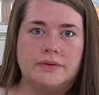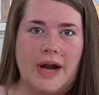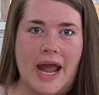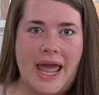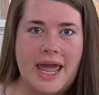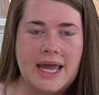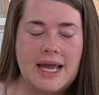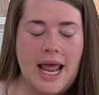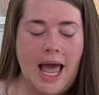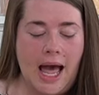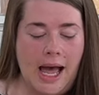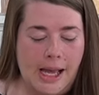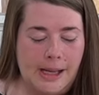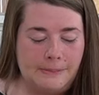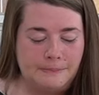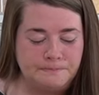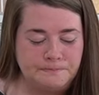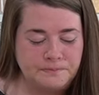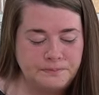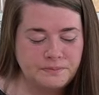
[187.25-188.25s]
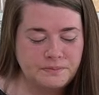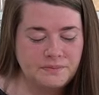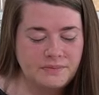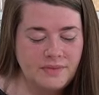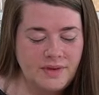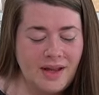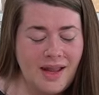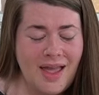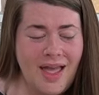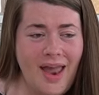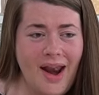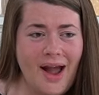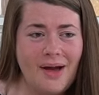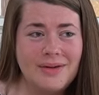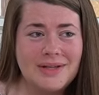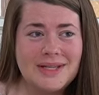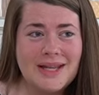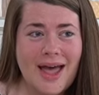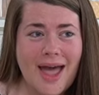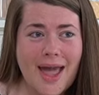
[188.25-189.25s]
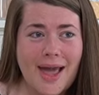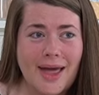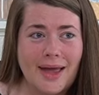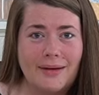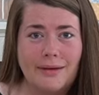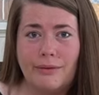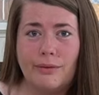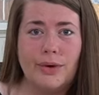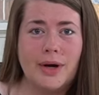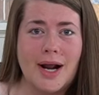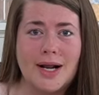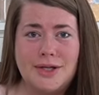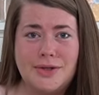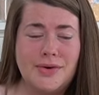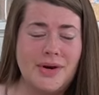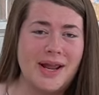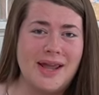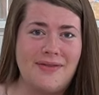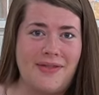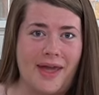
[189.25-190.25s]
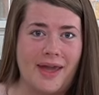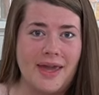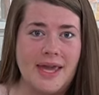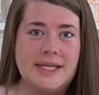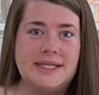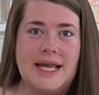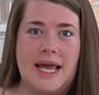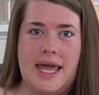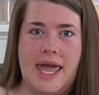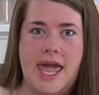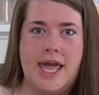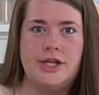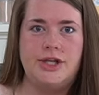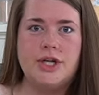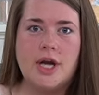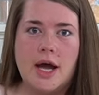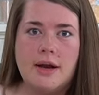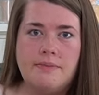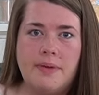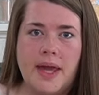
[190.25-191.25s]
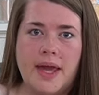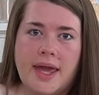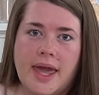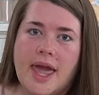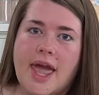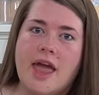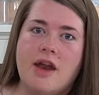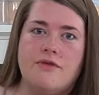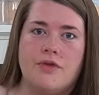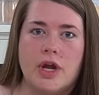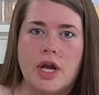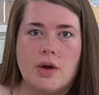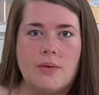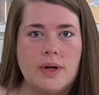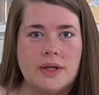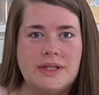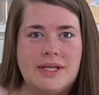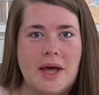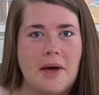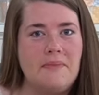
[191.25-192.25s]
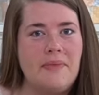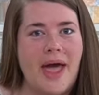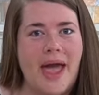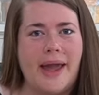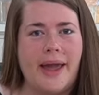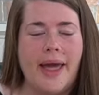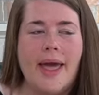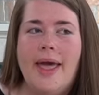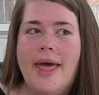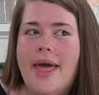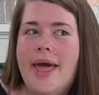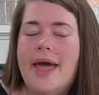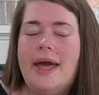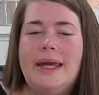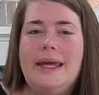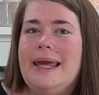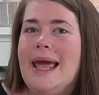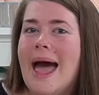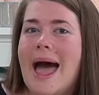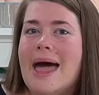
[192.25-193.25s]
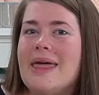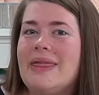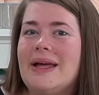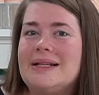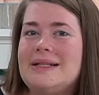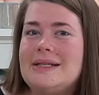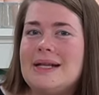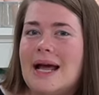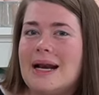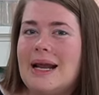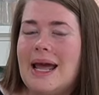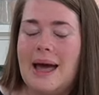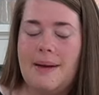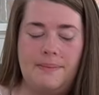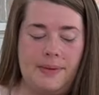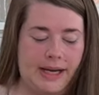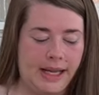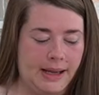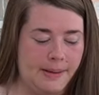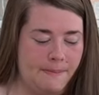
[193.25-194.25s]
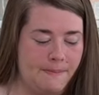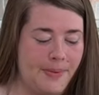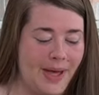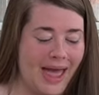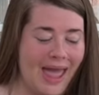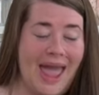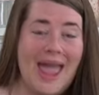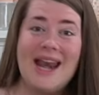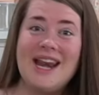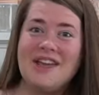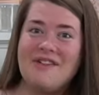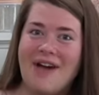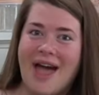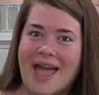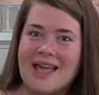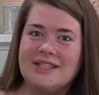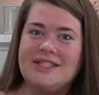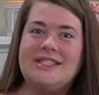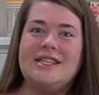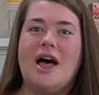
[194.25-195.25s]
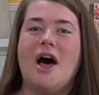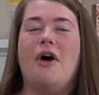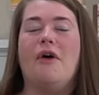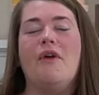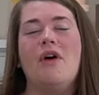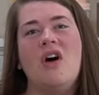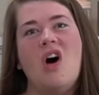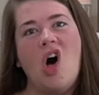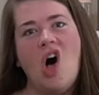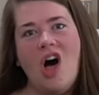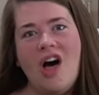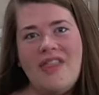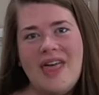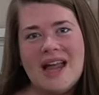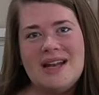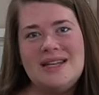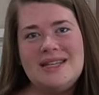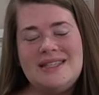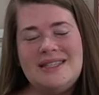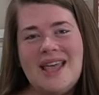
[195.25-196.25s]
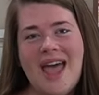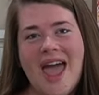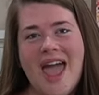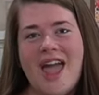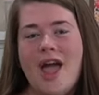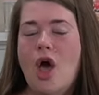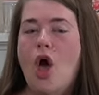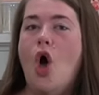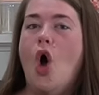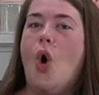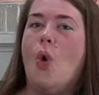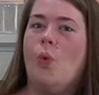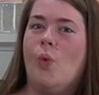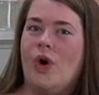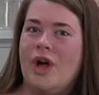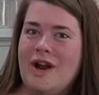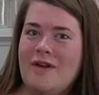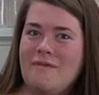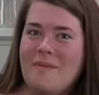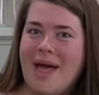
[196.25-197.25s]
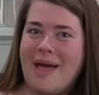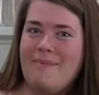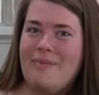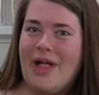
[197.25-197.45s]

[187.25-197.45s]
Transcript: right? Um, and I was like, we're not doing anything. He's like, can't you unpick it and requilt it? I'm like, yeah, that's not happening. But anyway, so all that to say, one of my